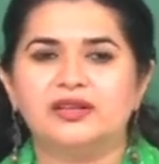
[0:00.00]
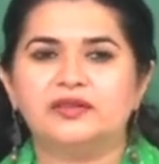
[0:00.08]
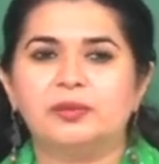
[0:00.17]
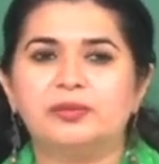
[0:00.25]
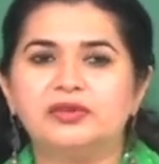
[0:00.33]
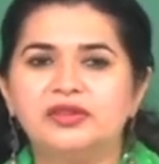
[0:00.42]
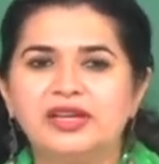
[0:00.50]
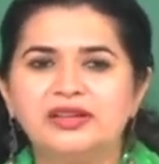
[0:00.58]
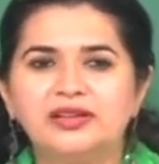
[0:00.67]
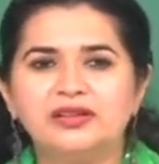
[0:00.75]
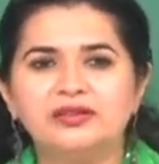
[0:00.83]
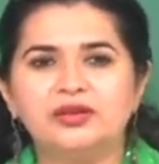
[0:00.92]
The
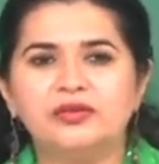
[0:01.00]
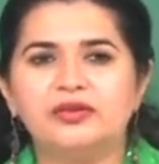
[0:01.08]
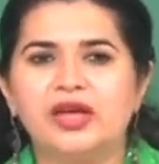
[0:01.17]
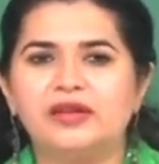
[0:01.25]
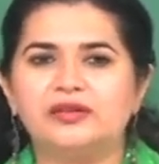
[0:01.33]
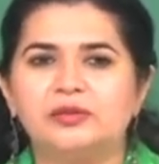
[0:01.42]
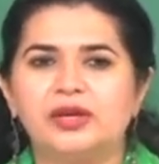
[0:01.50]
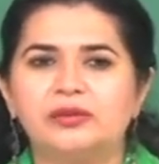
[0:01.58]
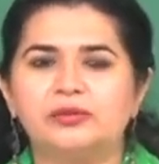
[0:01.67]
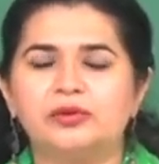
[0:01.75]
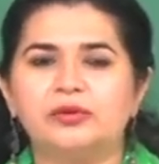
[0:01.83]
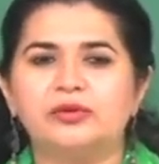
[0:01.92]
protagonist of
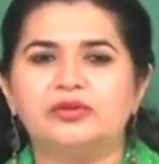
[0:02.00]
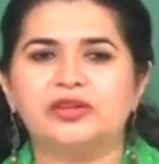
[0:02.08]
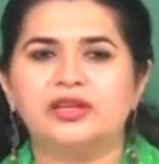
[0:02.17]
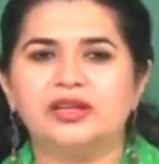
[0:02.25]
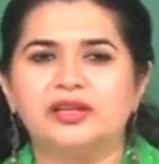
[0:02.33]
Hyderabad Blues,